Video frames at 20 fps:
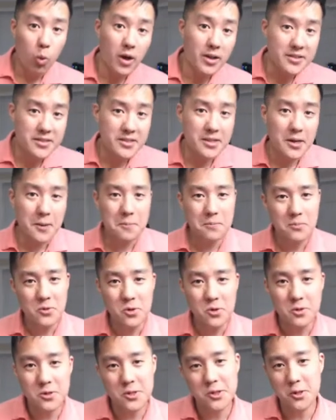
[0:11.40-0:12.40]
What's up,
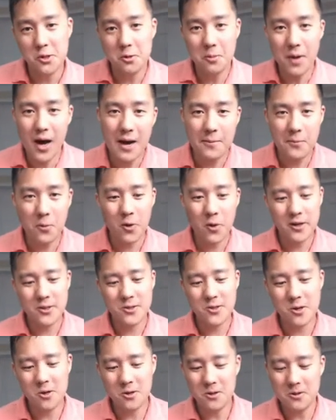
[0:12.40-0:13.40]
YouTube? I'm
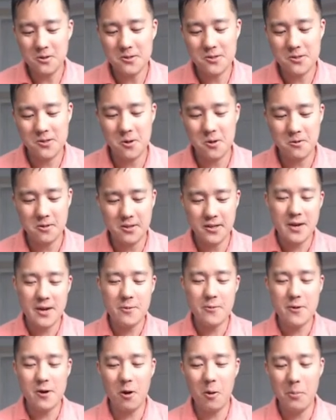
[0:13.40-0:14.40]
iWAHnnaTurtle. So today we
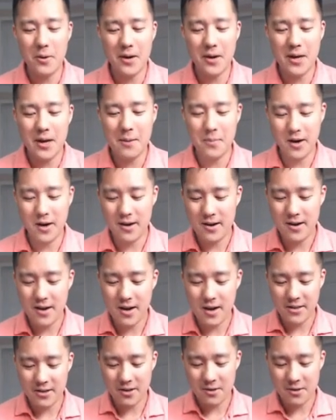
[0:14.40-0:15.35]
are opening up another